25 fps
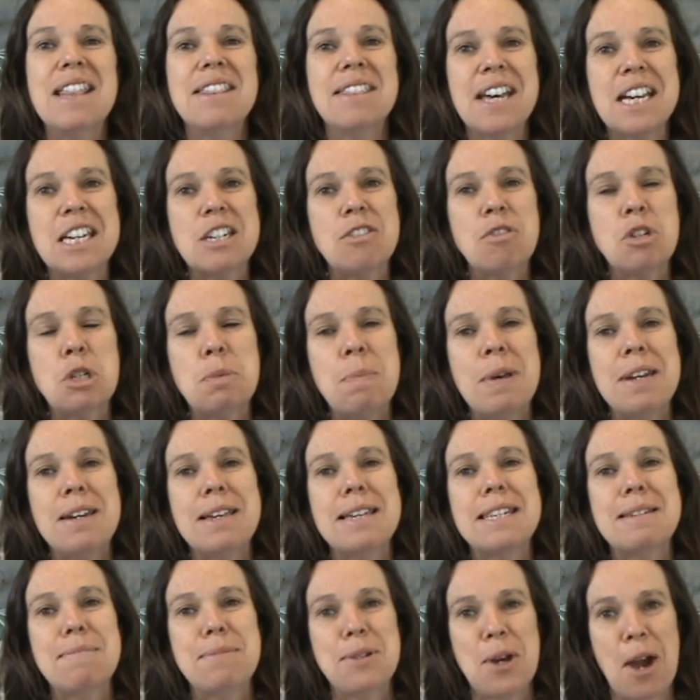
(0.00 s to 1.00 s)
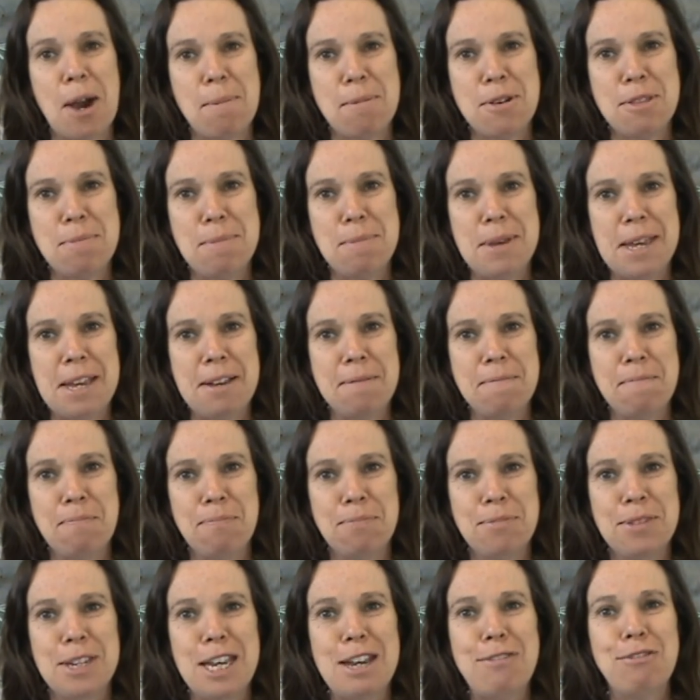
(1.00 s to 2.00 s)
Thanks for spending some time with me.
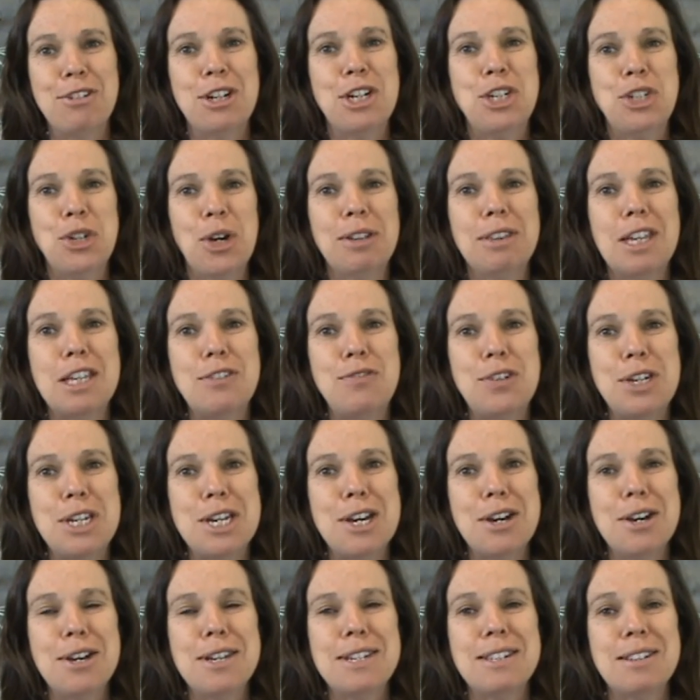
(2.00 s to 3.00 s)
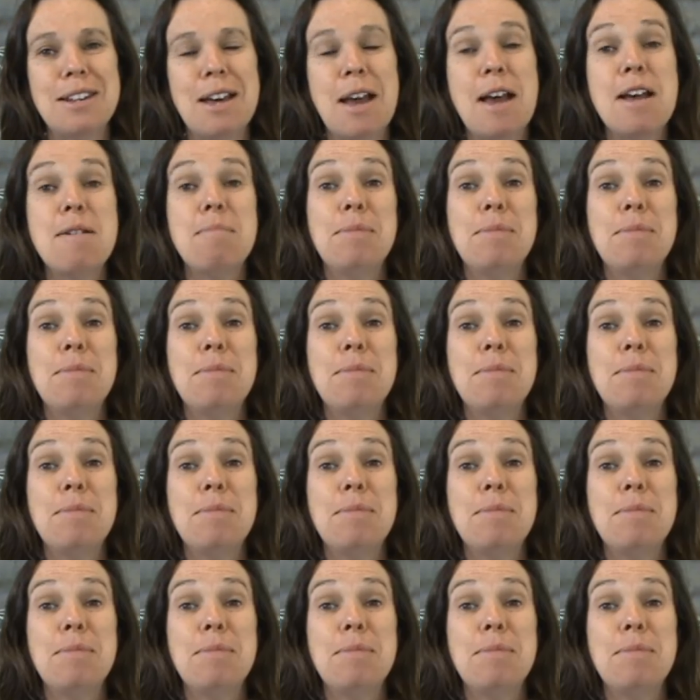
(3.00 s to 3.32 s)
If you're enjoying these videos,